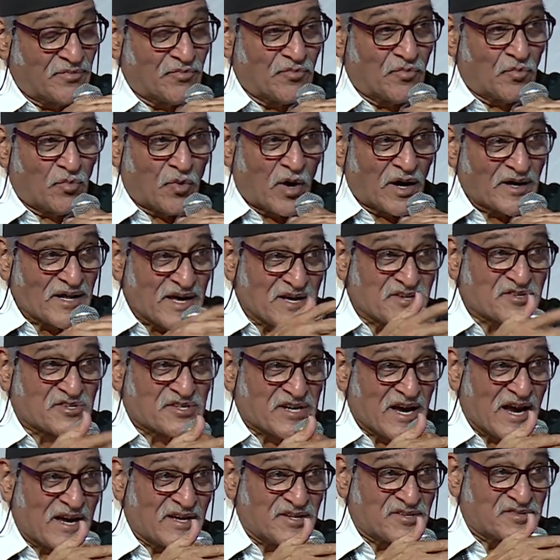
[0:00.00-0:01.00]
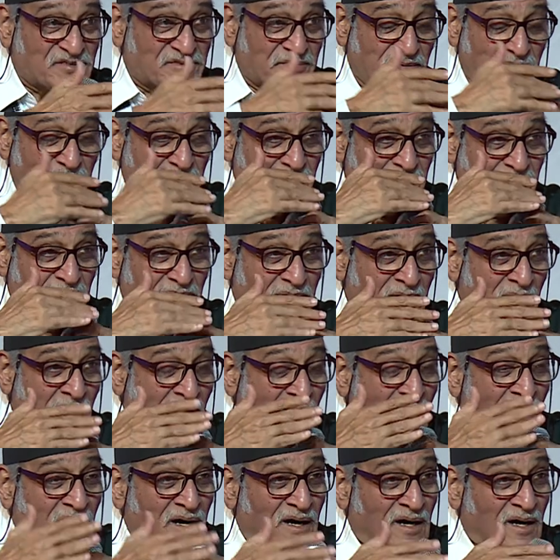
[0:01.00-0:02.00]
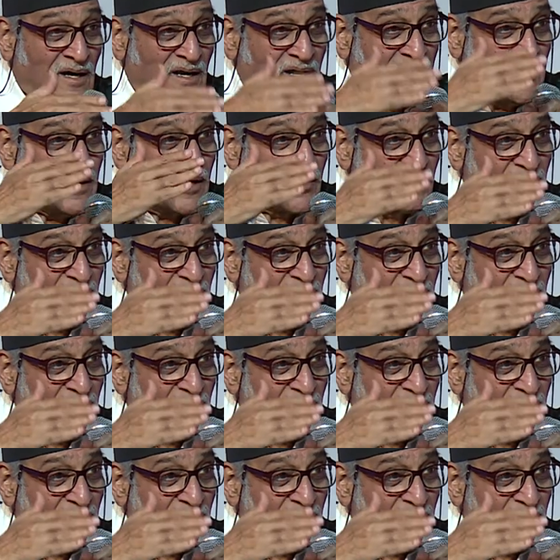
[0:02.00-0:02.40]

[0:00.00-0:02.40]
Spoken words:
what has changed, earlier